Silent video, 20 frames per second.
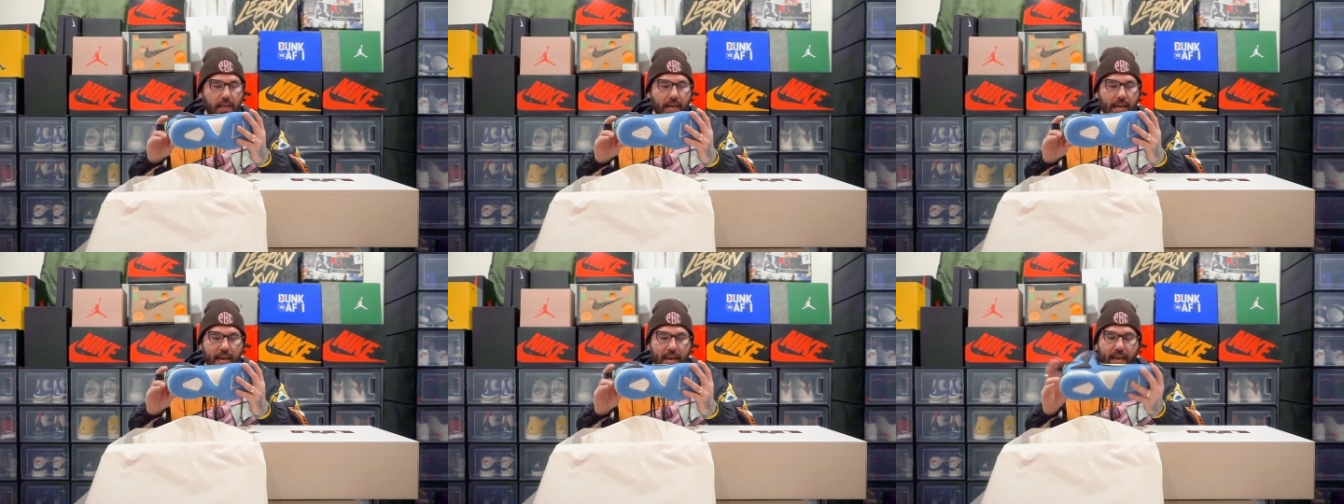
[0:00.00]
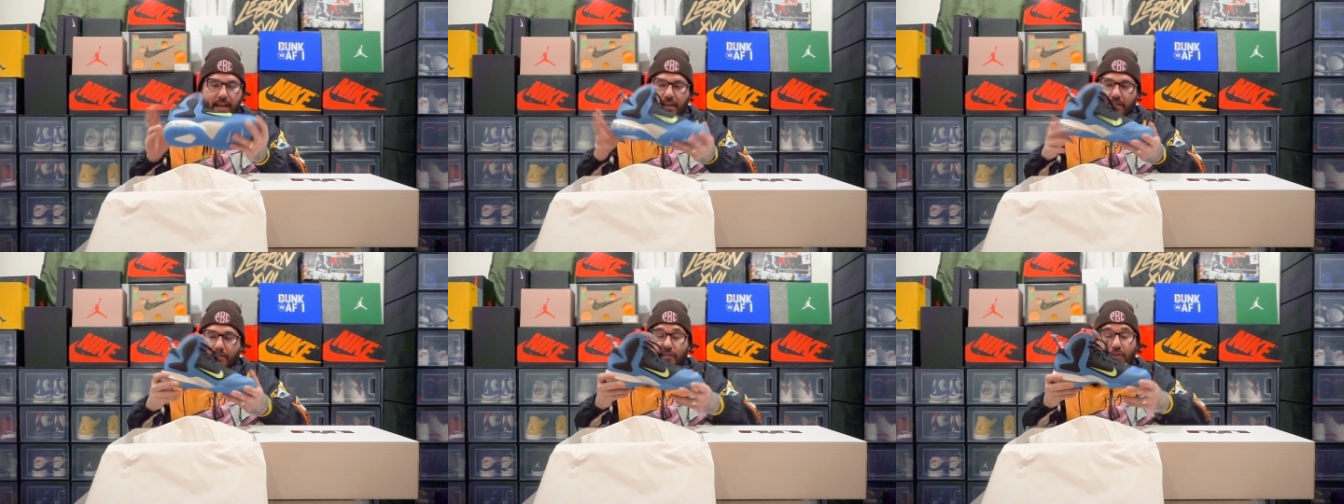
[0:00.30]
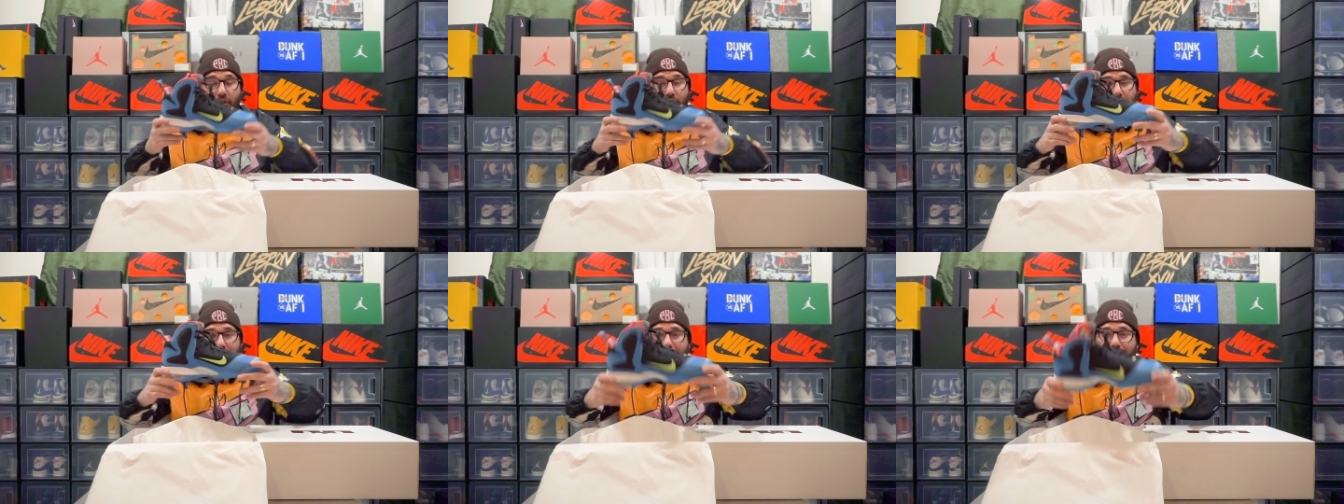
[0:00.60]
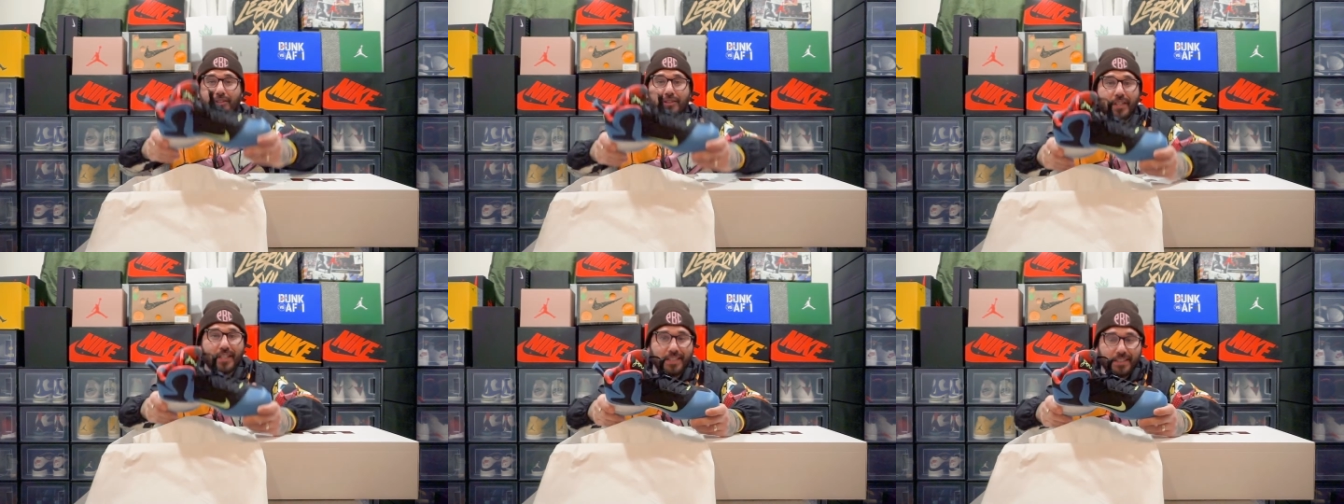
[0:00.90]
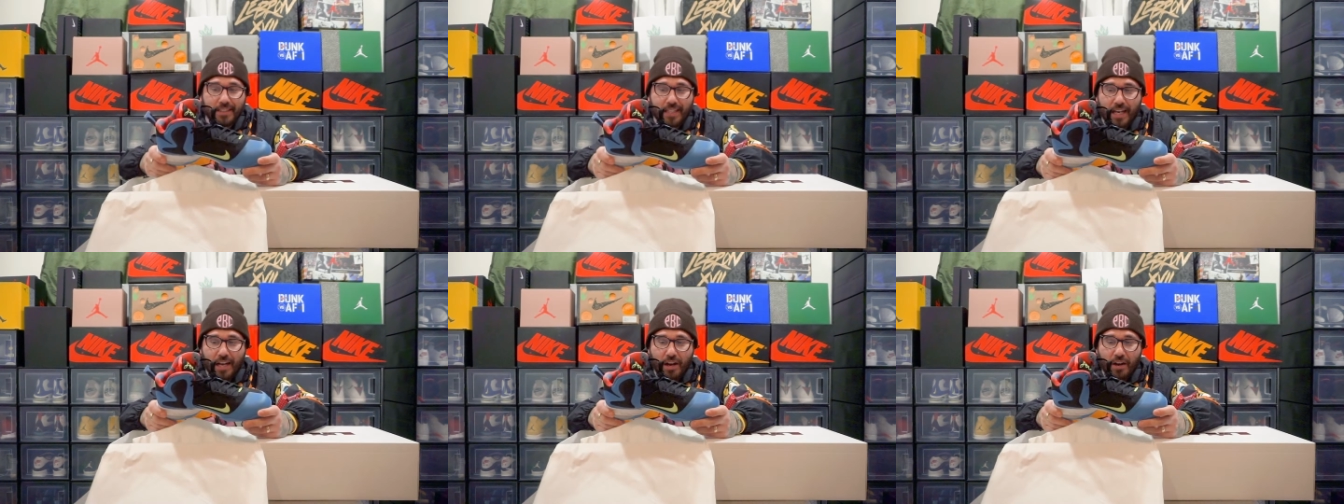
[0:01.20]
And of course, as you can
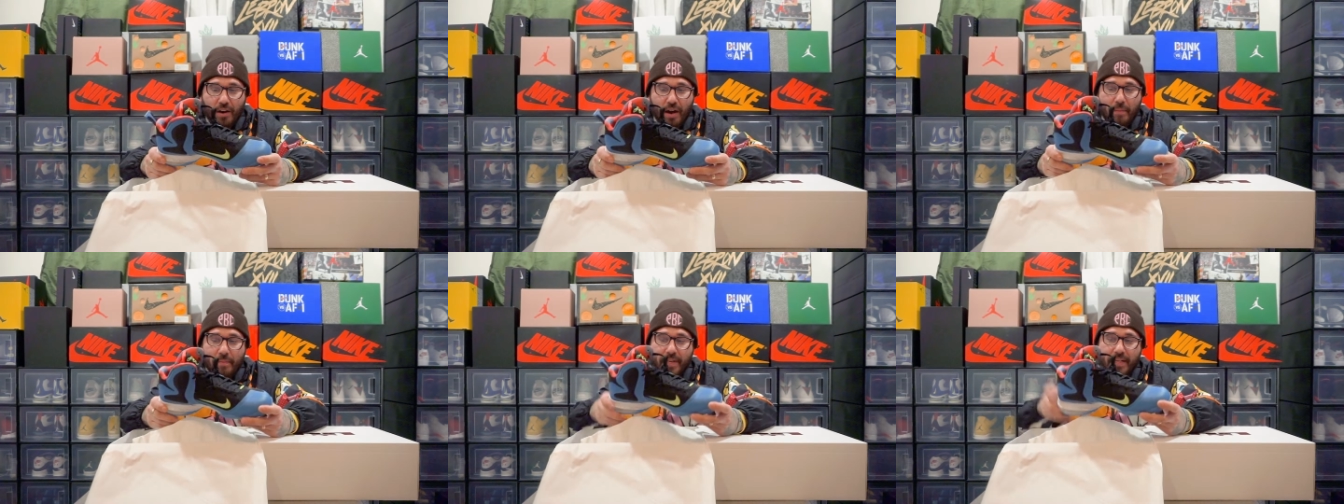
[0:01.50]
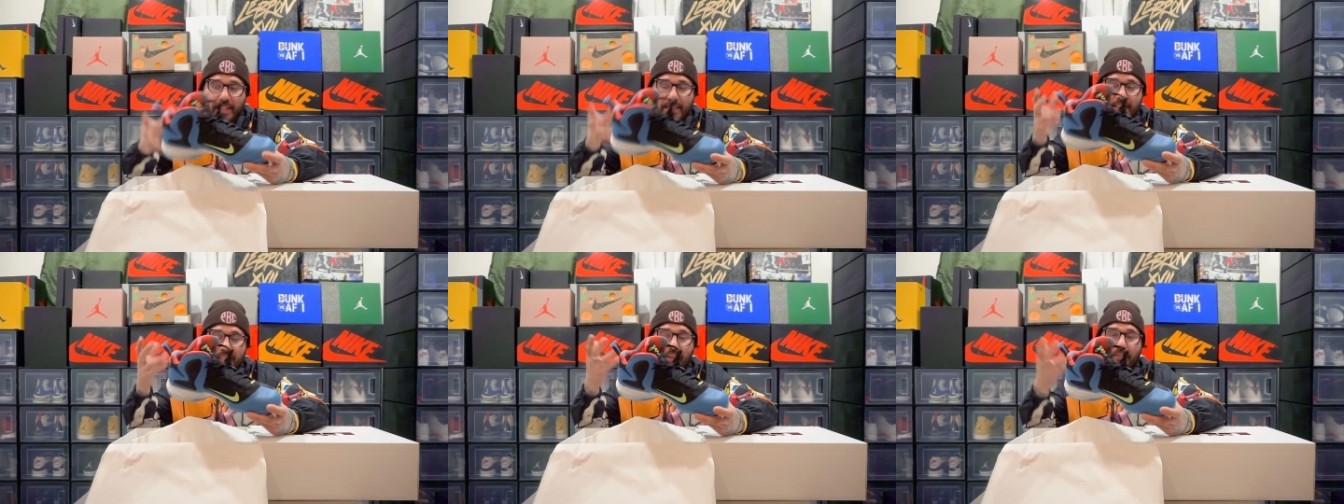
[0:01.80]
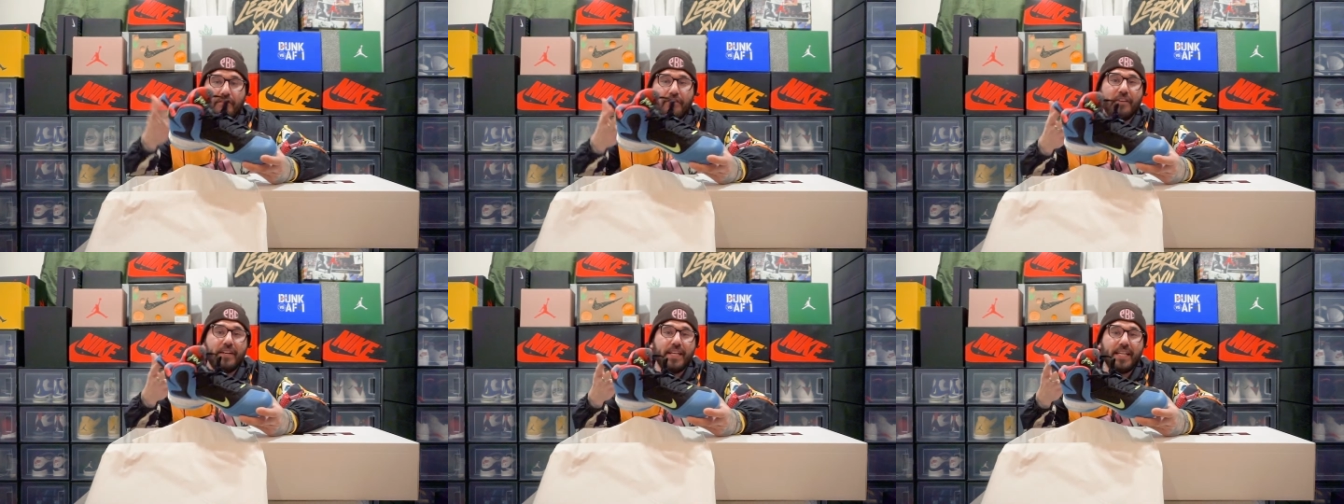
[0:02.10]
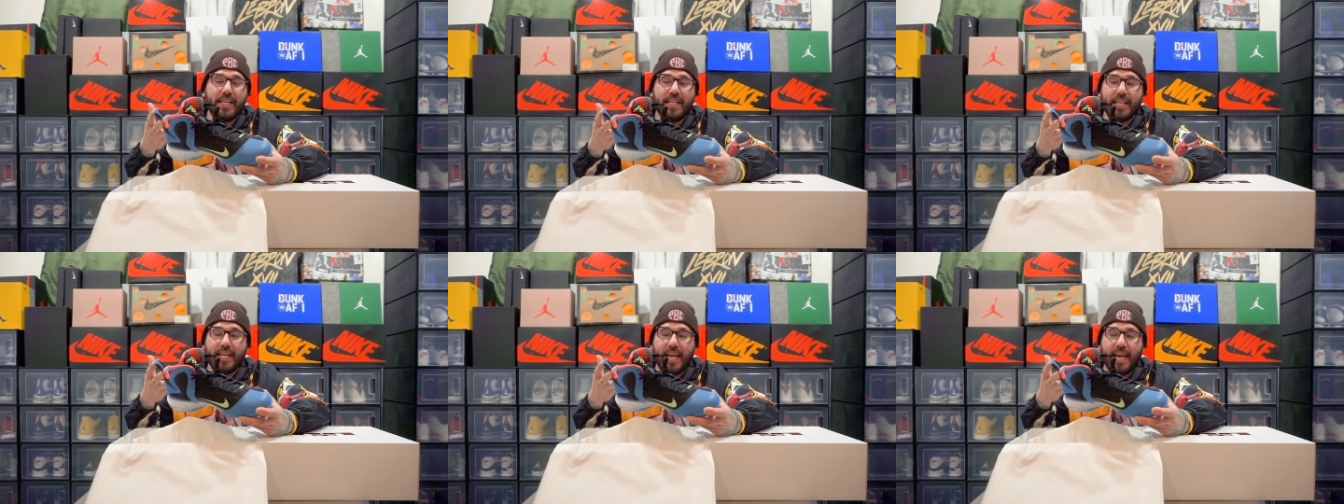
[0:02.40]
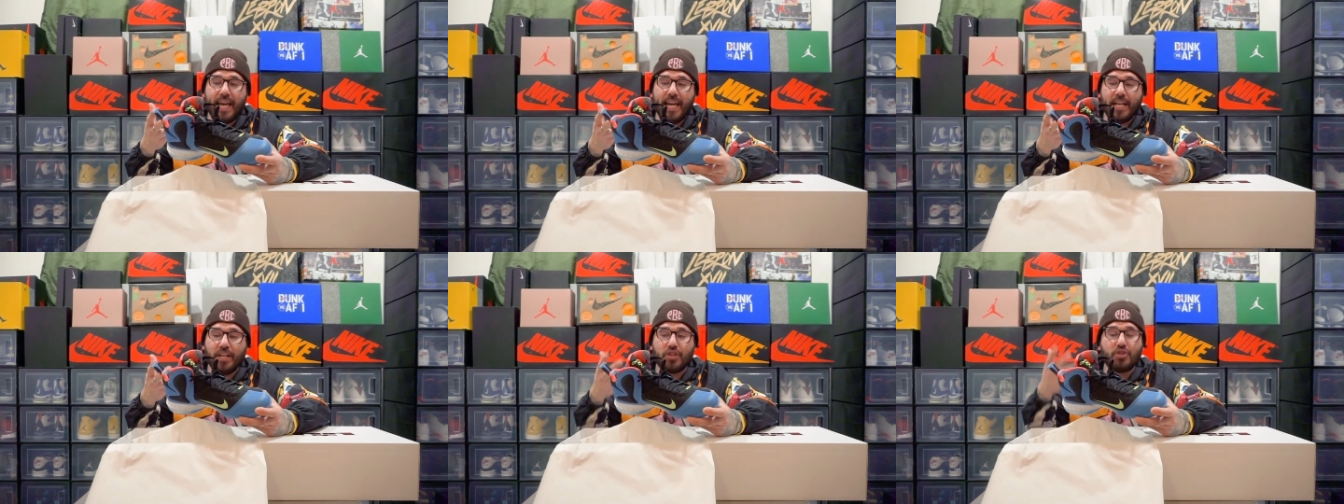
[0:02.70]
tell, I mean, it's definitely
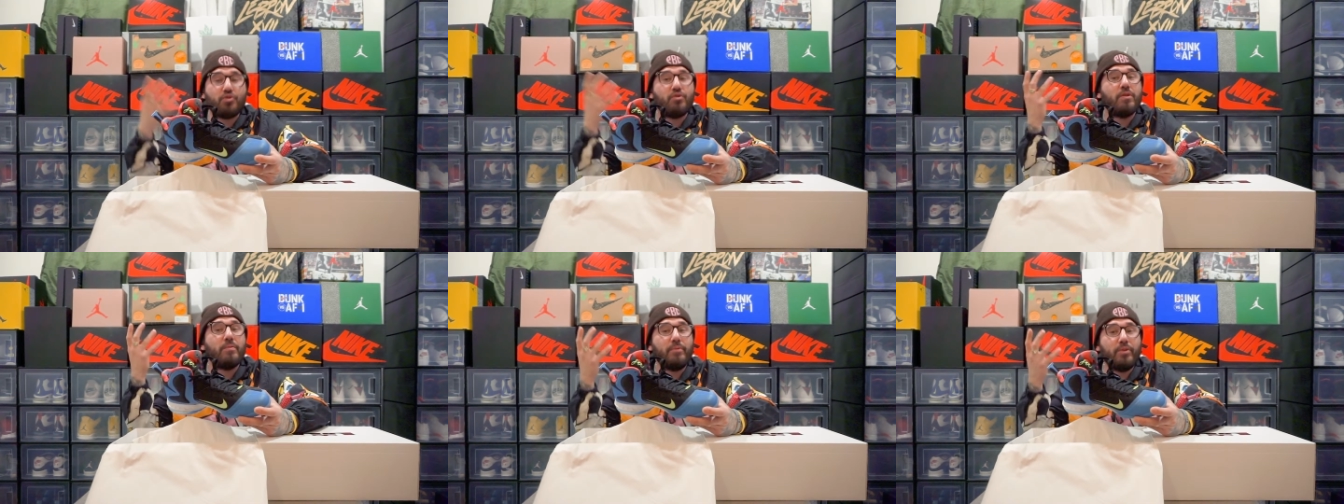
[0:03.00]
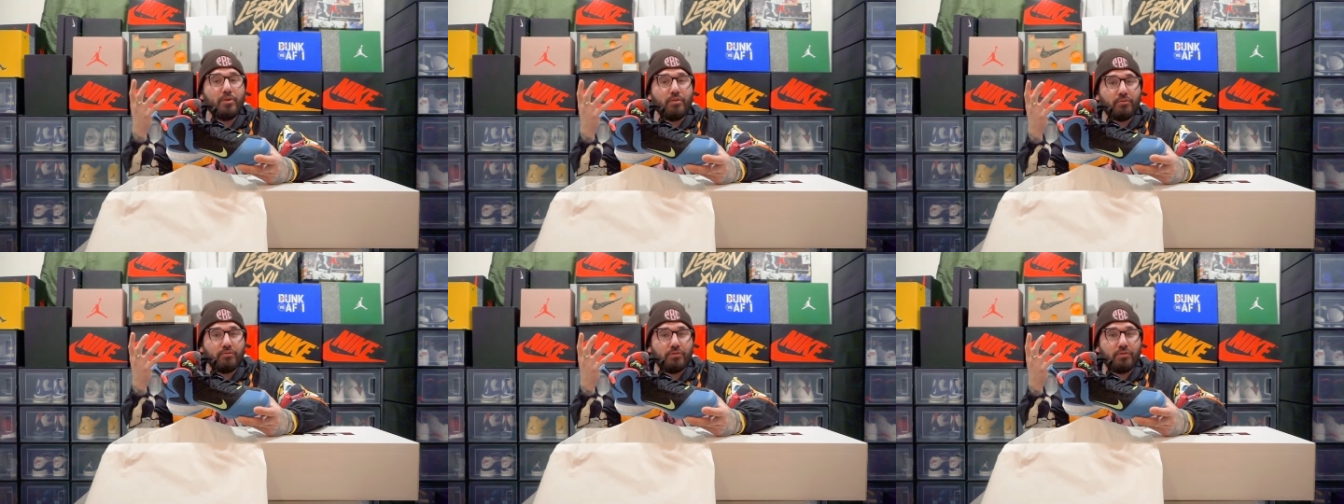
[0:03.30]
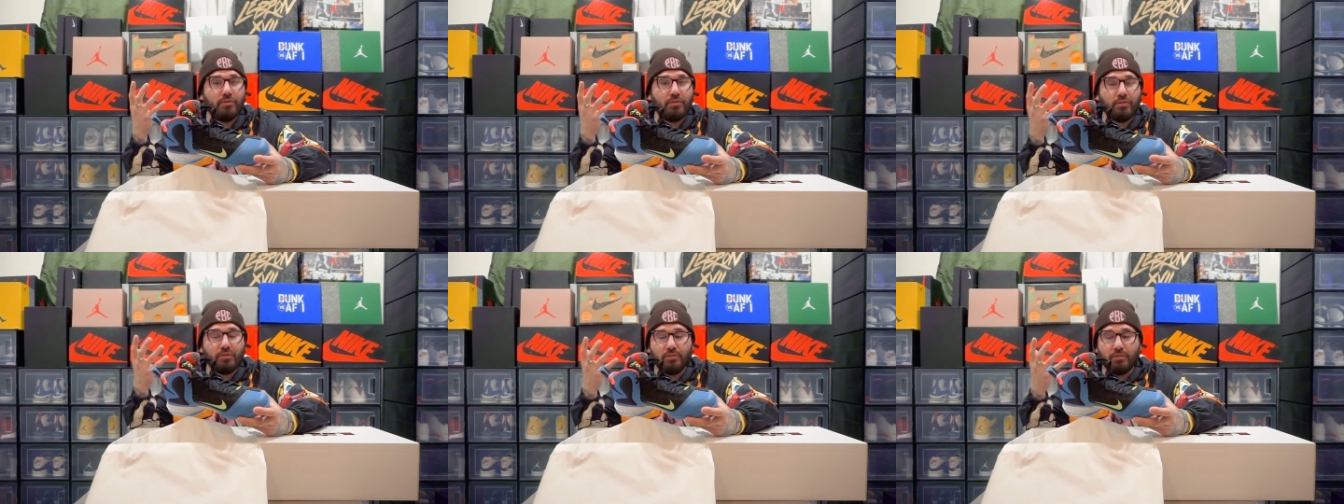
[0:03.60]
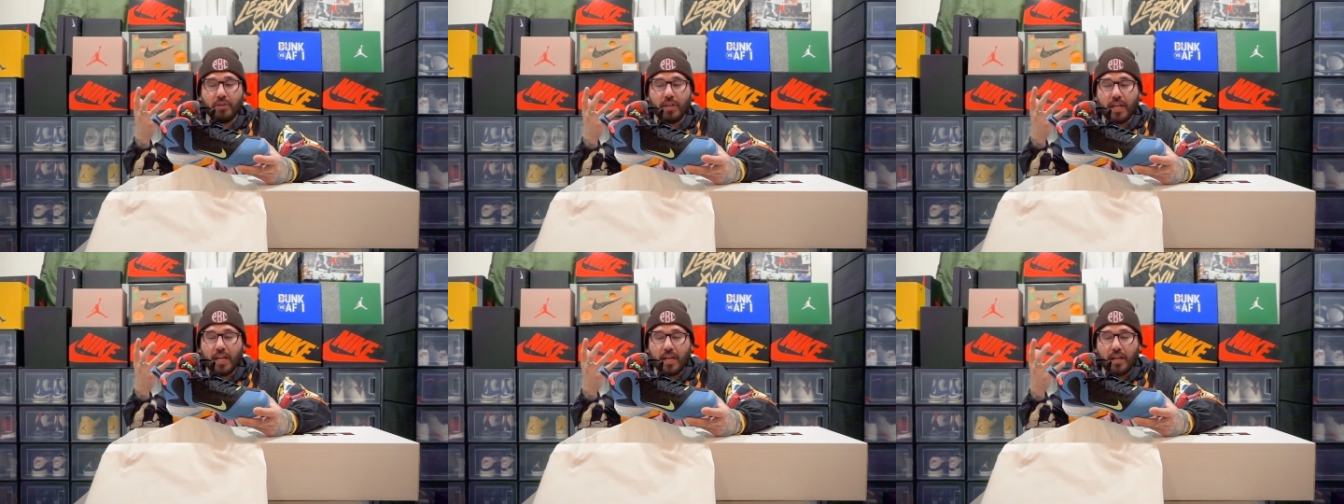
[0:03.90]
a tribute to